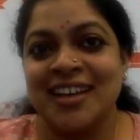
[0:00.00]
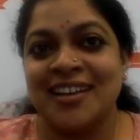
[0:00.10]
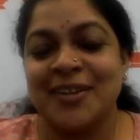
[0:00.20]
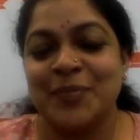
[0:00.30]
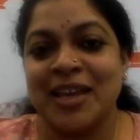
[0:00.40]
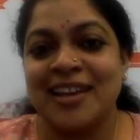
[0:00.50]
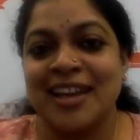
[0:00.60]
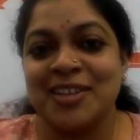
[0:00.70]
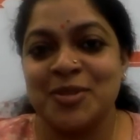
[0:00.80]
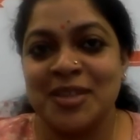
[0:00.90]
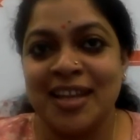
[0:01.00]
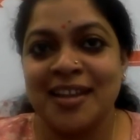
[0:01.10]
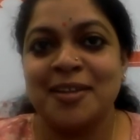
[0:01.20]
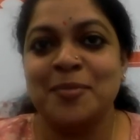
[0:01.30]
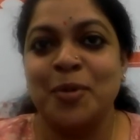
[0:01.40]
I'd like to
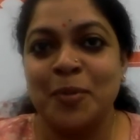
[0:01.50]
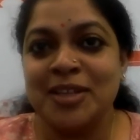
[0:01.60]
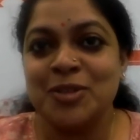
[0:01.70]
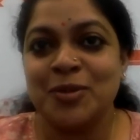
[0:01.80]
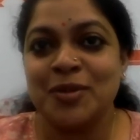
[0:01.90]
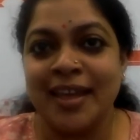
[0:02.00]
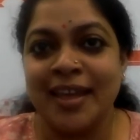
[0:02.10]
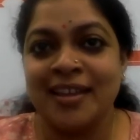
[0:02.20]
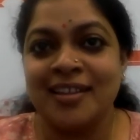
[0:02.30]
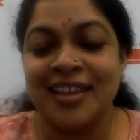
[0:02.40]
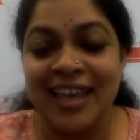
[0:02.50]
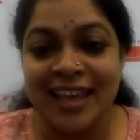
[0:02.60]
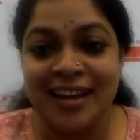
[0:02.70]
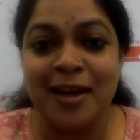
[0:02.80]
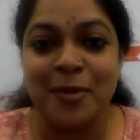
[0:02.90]
take a moment to thank
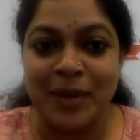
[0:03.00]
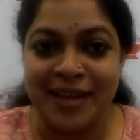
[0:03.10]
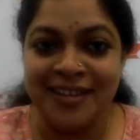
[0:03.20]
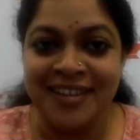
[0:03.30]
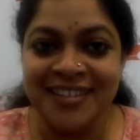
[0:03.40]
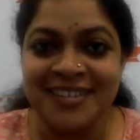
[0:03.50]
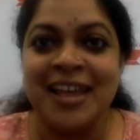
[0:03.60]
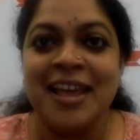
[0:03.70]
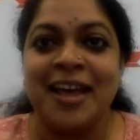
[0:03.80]
again our panelists,